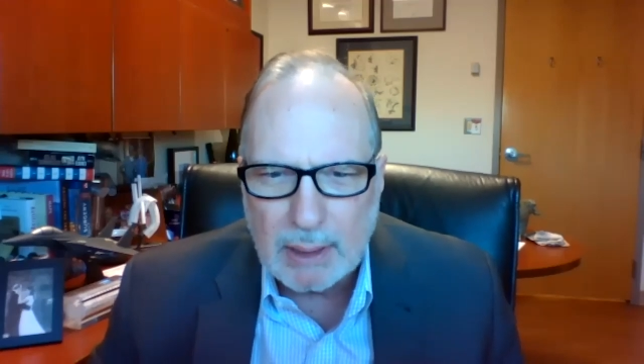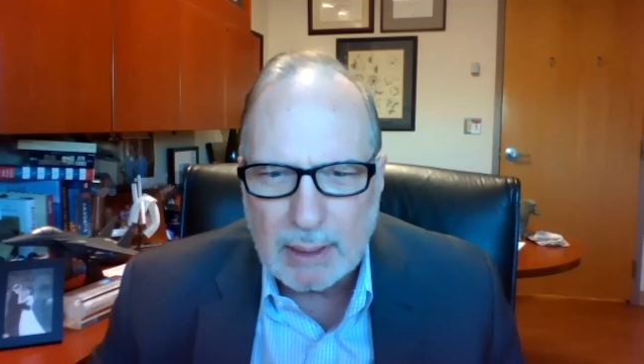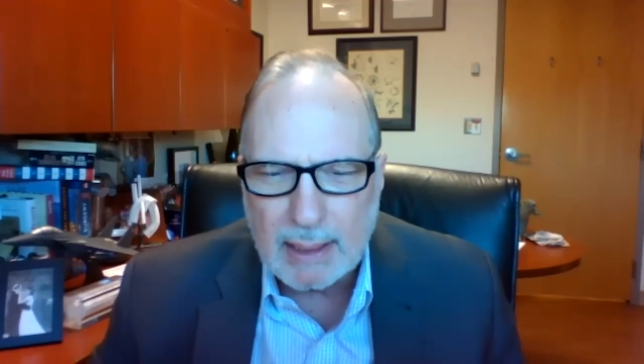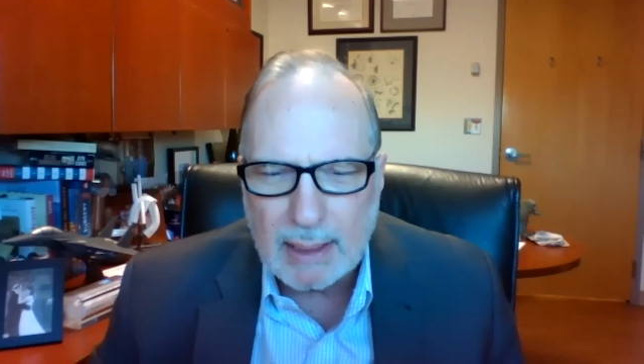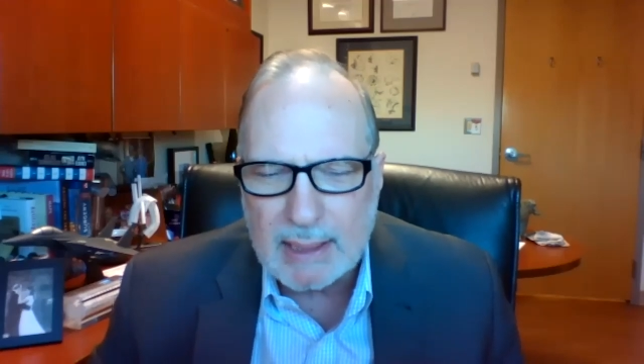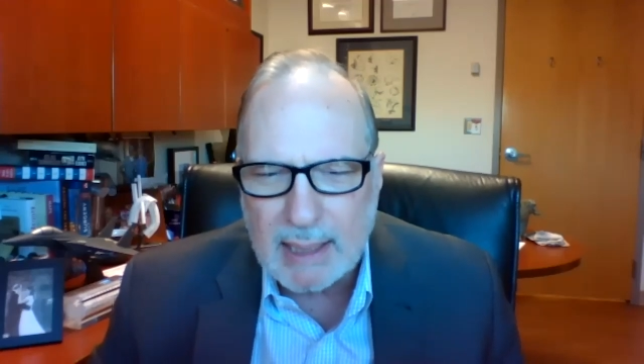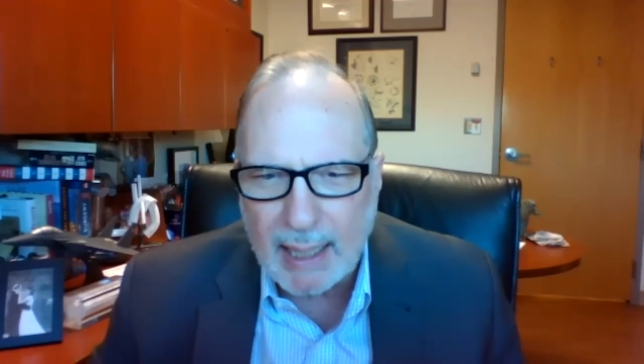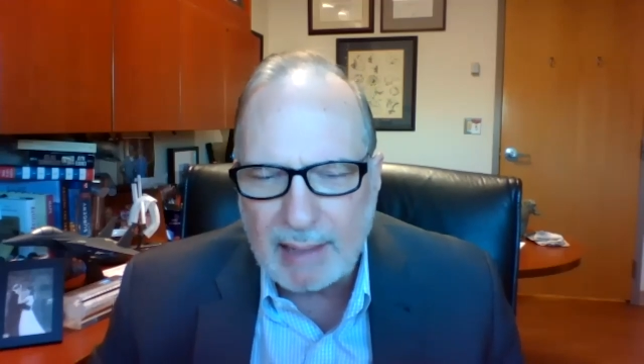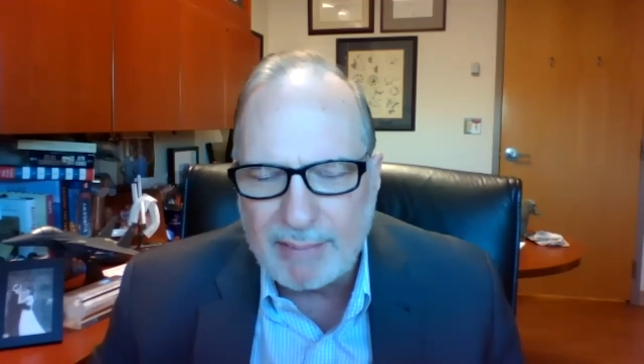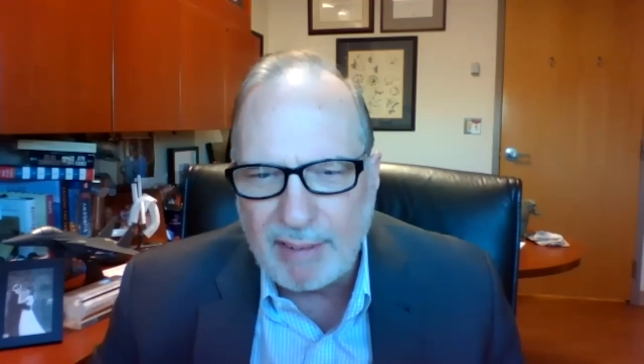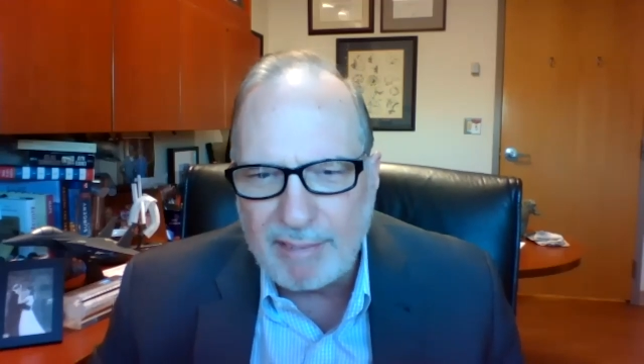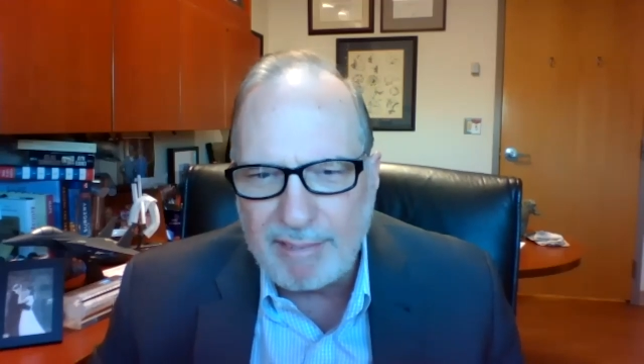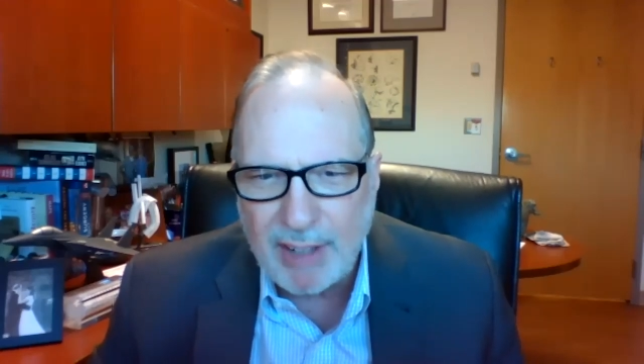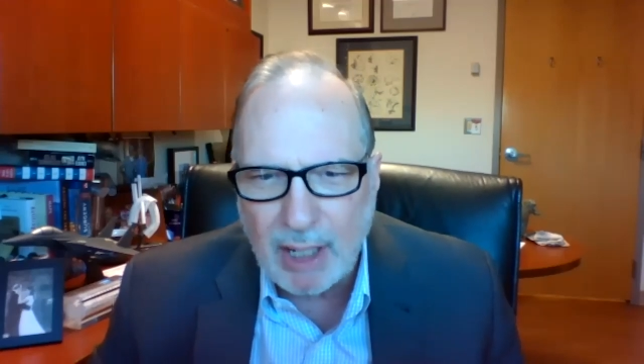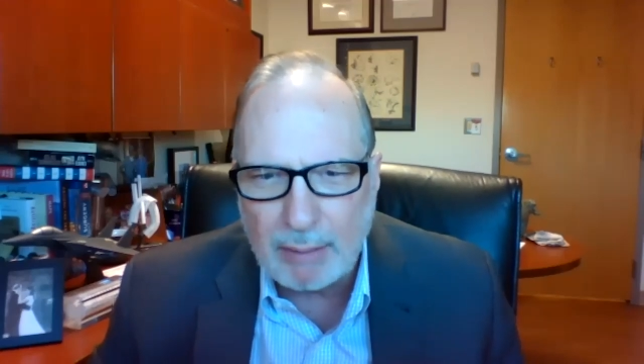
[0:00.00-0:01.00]
is kind of
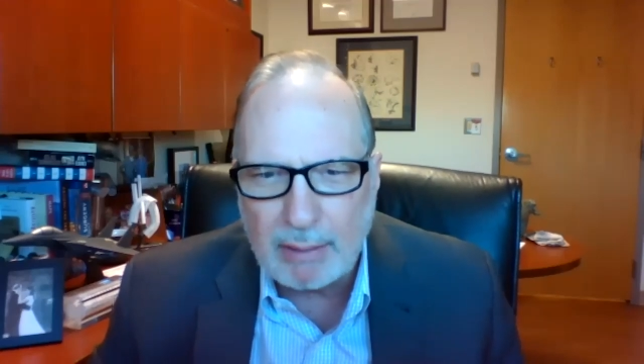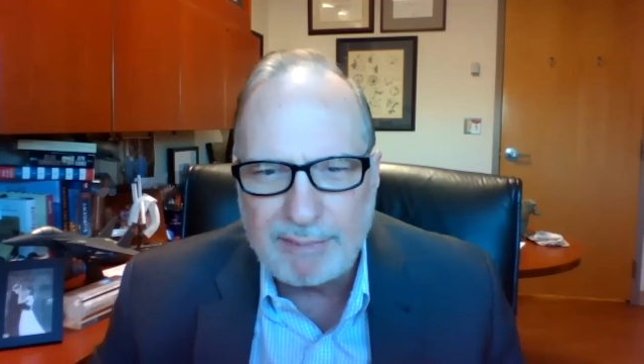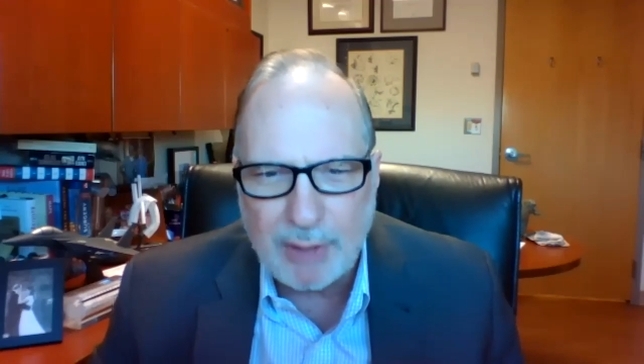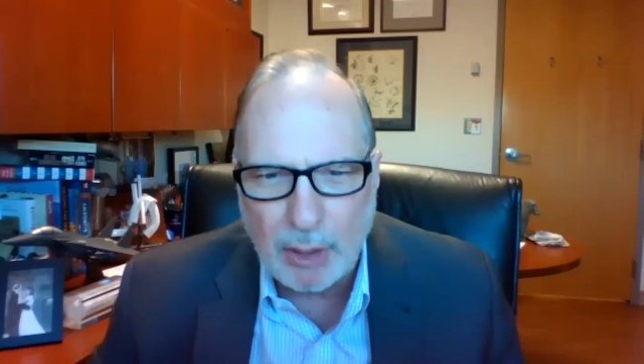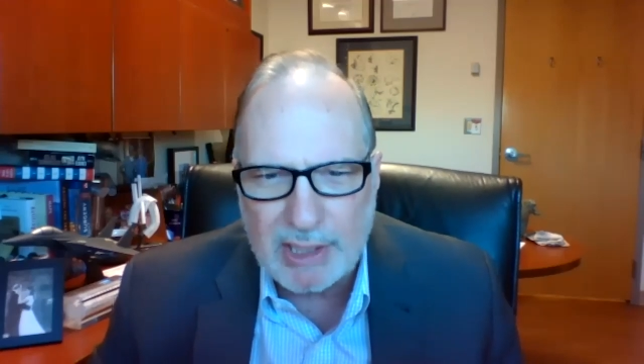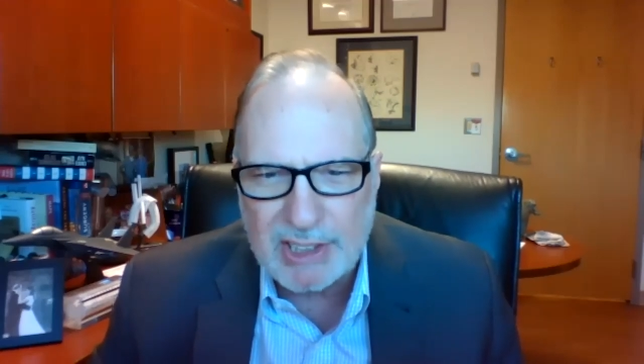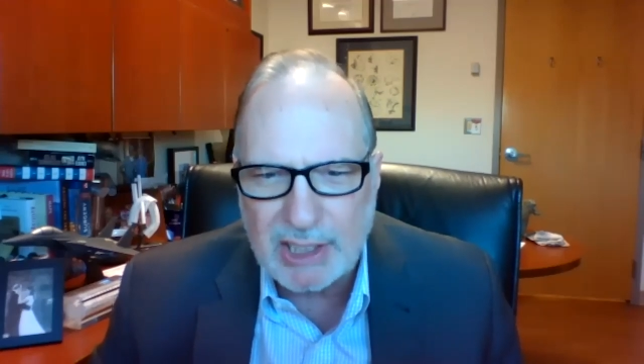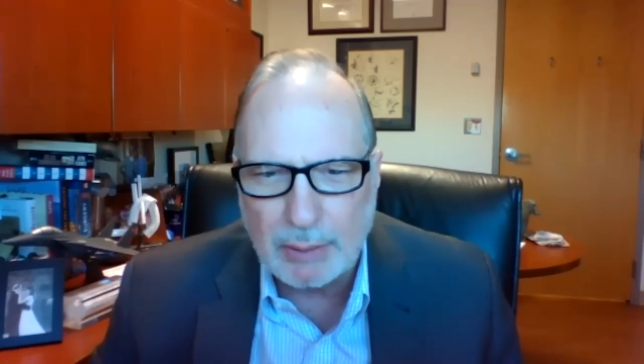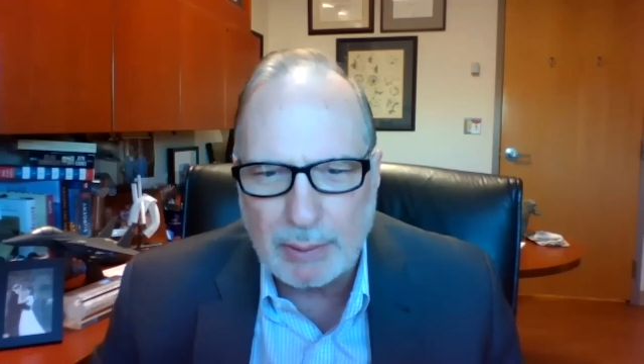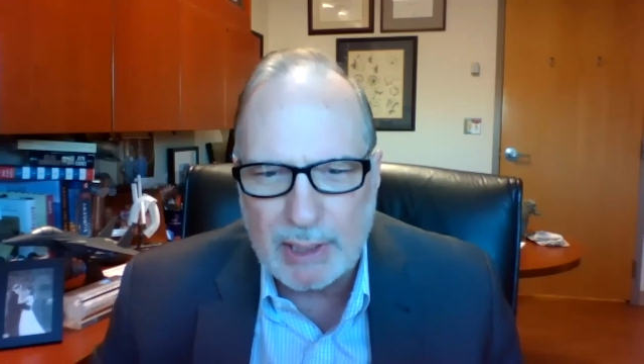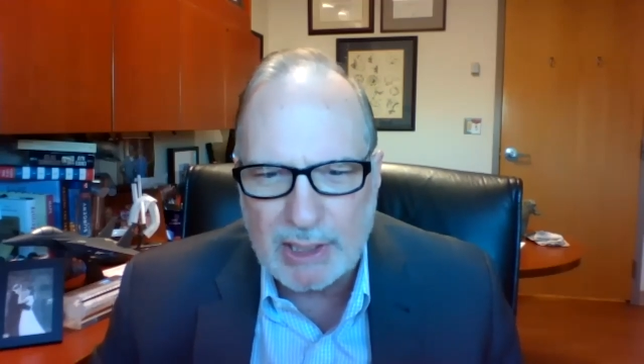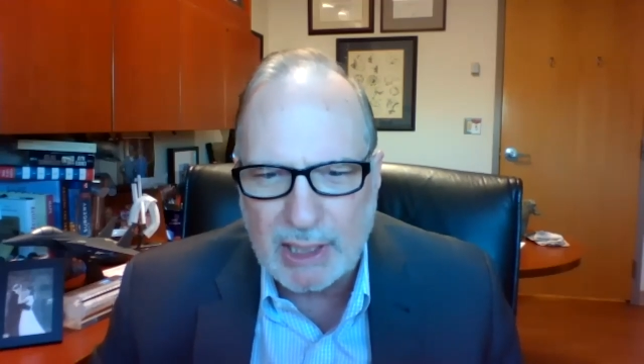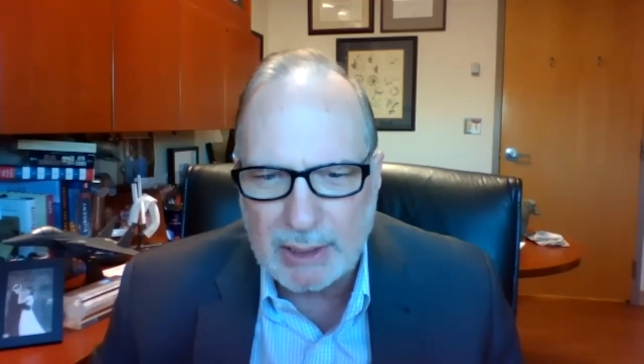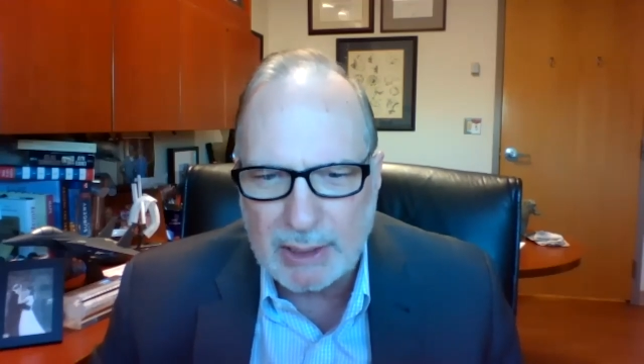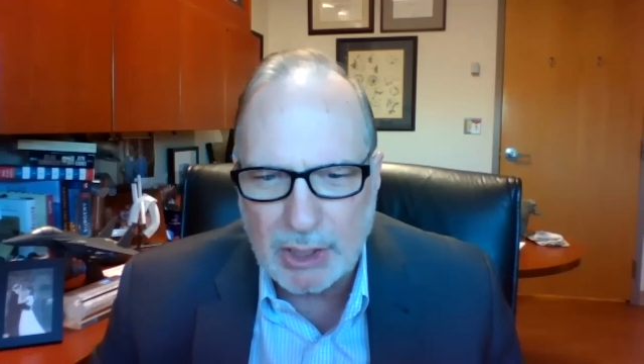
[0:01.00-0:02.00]
a very, very serious
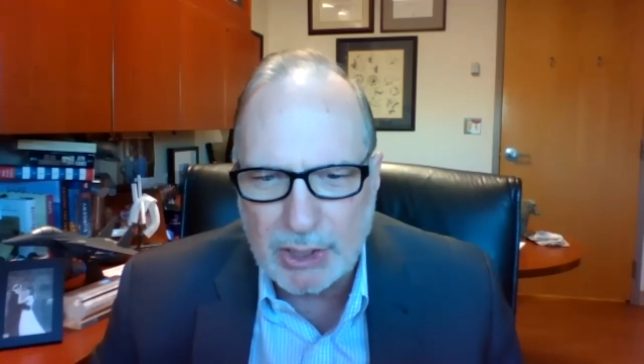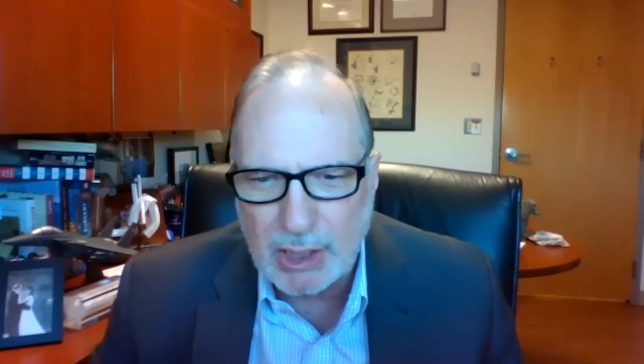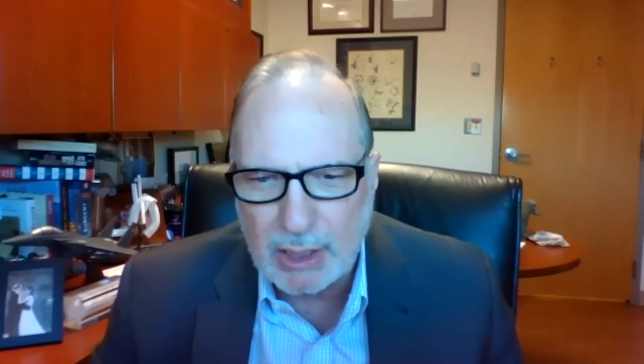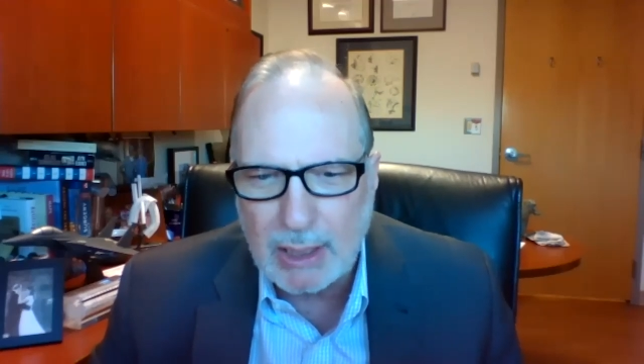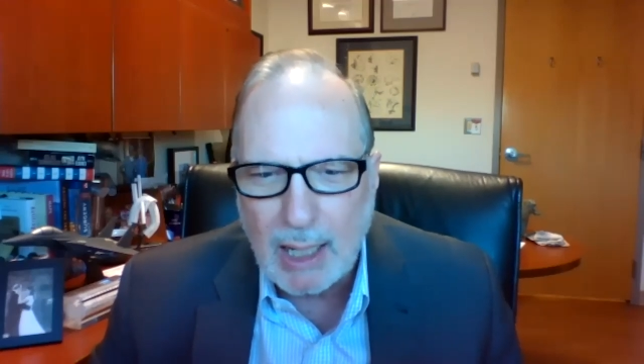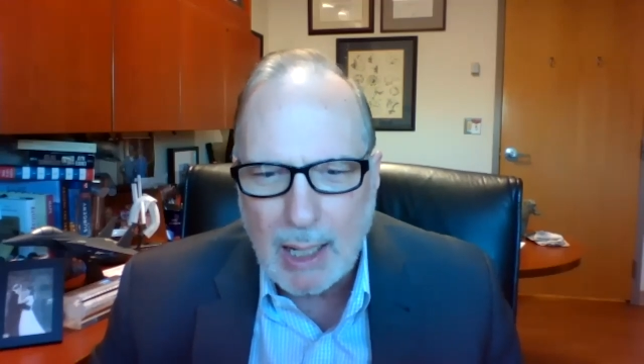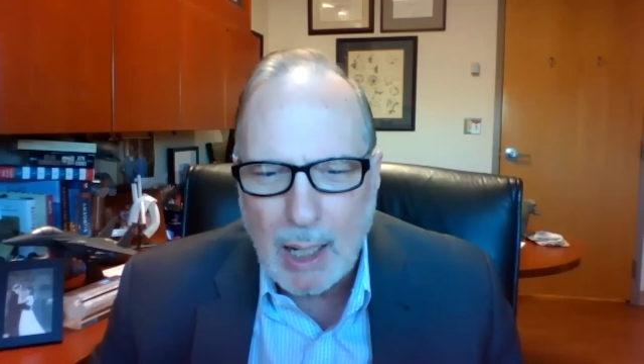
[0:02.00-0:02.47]
condition,